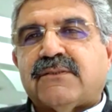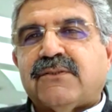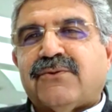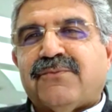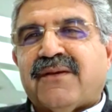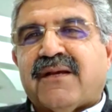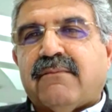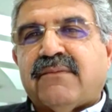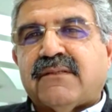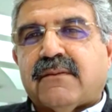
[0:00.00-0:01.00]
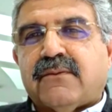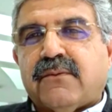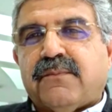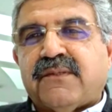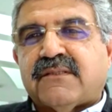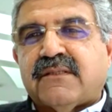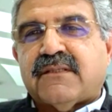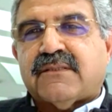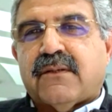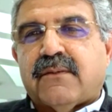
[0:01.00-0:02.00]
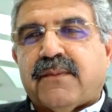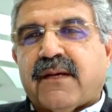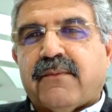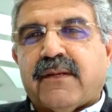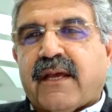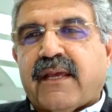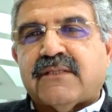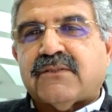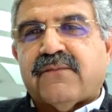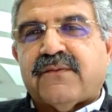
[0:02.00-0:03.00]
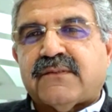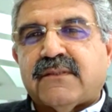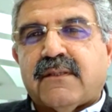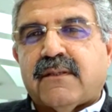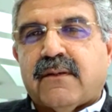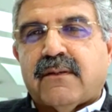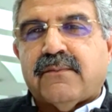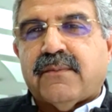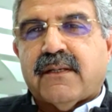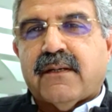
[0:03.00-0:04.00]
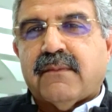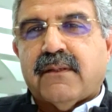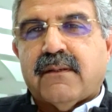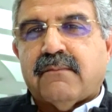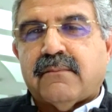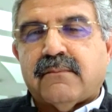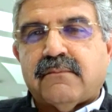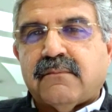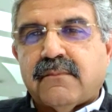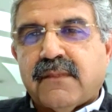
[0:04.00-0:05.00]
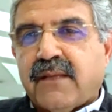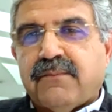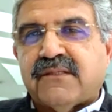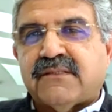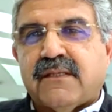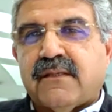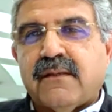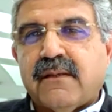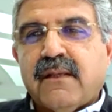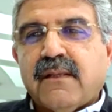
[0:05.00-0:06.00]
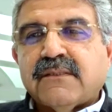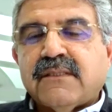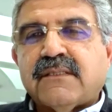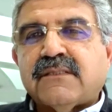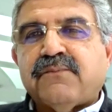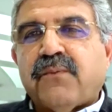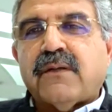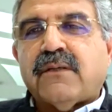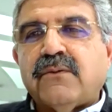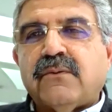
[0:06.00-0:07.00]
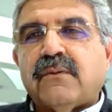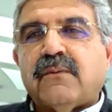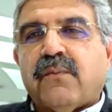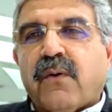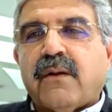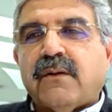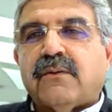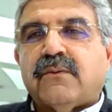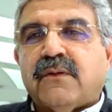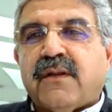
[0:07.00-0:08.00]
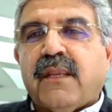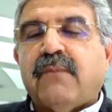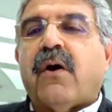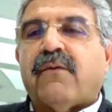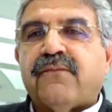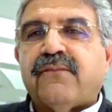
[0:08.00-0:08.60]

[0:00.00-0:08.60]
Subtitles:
you to do business or become an IS officer or to become a ABC. See, it's what you want, dream of.